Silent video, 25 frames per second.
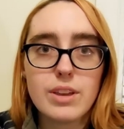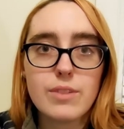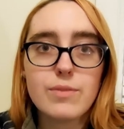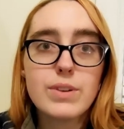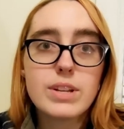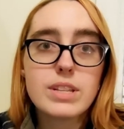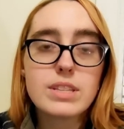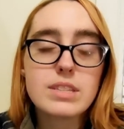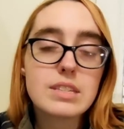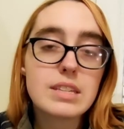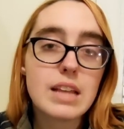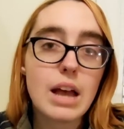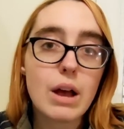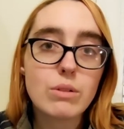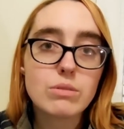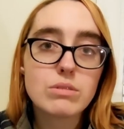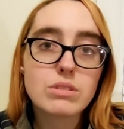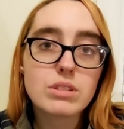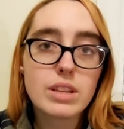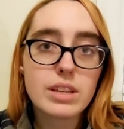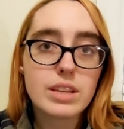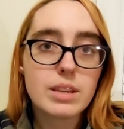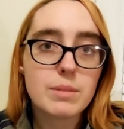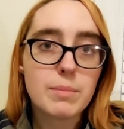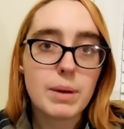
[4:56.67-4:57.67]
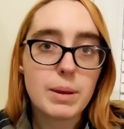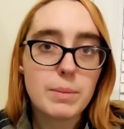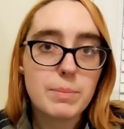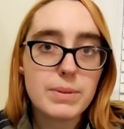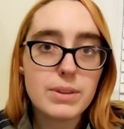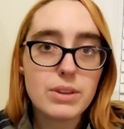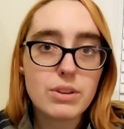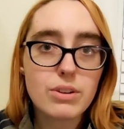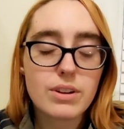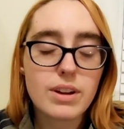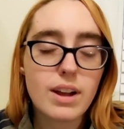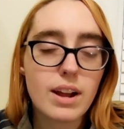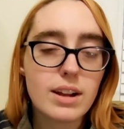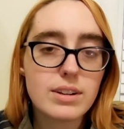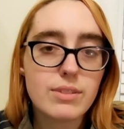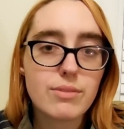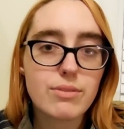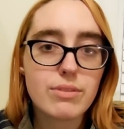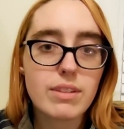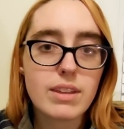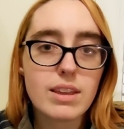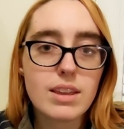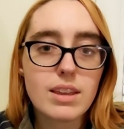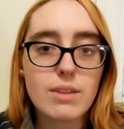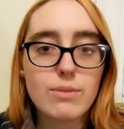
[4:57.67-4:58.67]
If it sounds like it might be your kind of
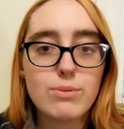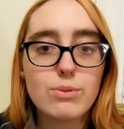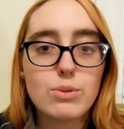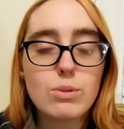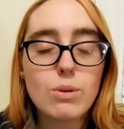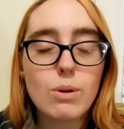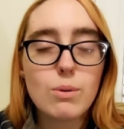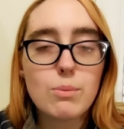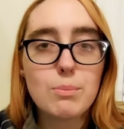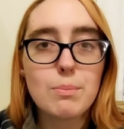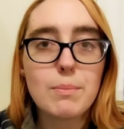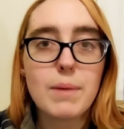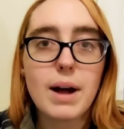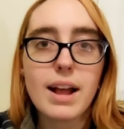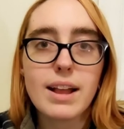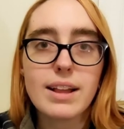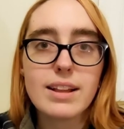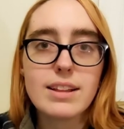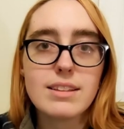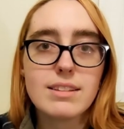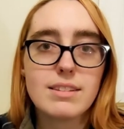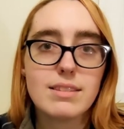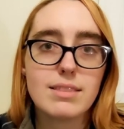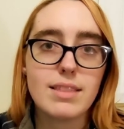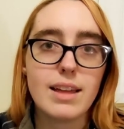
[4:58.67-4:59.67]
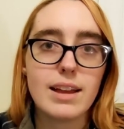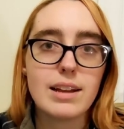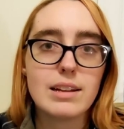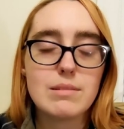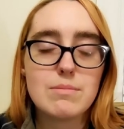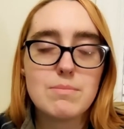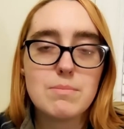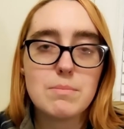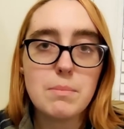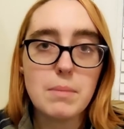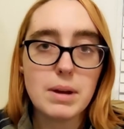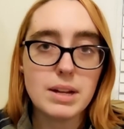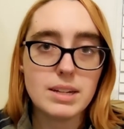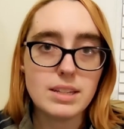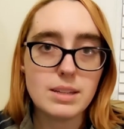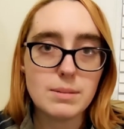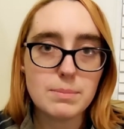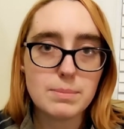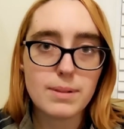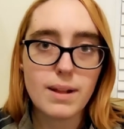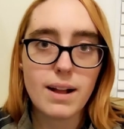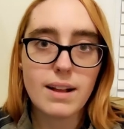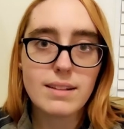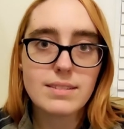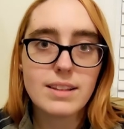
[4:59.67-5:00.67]
thing, if you don't mind that money
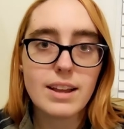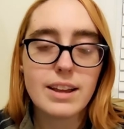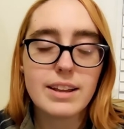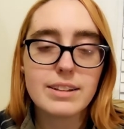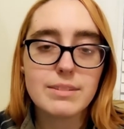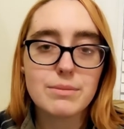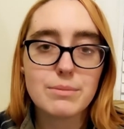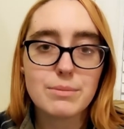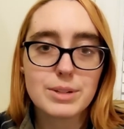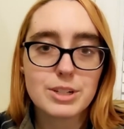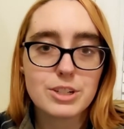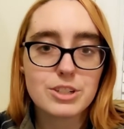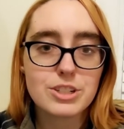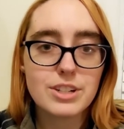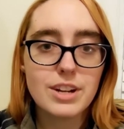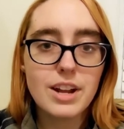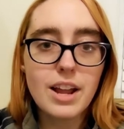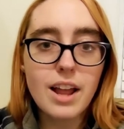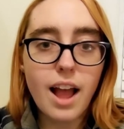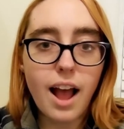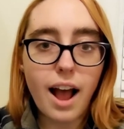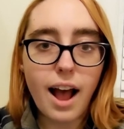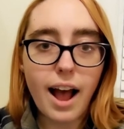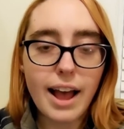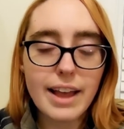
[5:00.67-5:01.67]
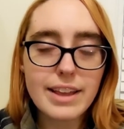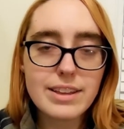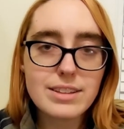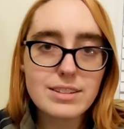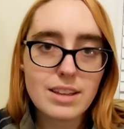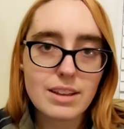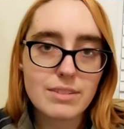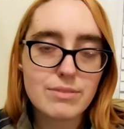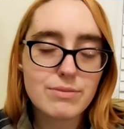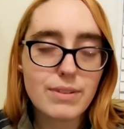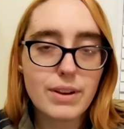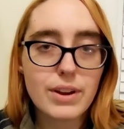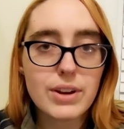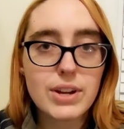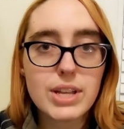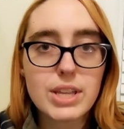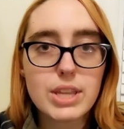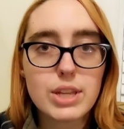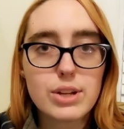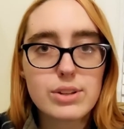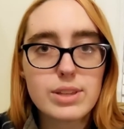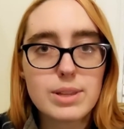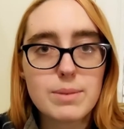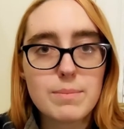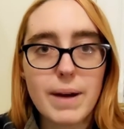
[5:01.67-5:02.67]
plot line, which I, I very
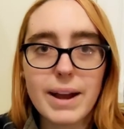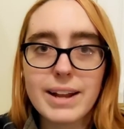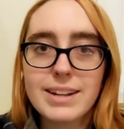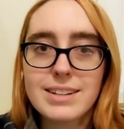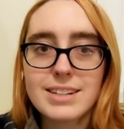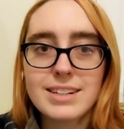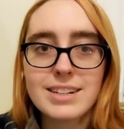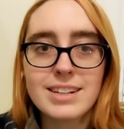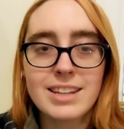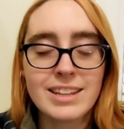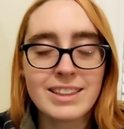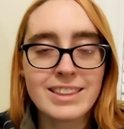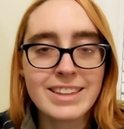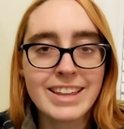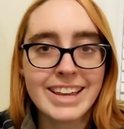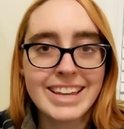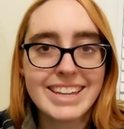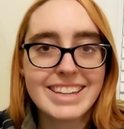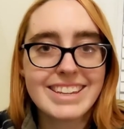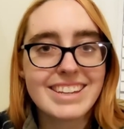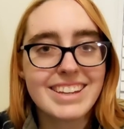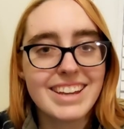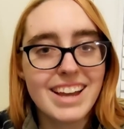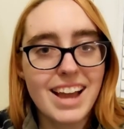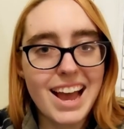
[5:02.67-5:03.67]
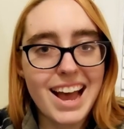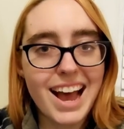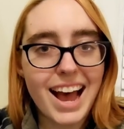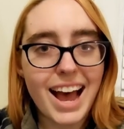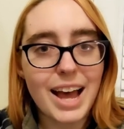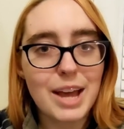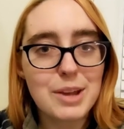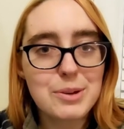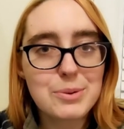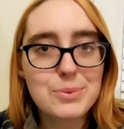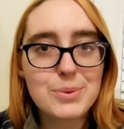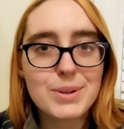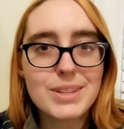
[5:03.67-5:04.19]
clearly minded, and like I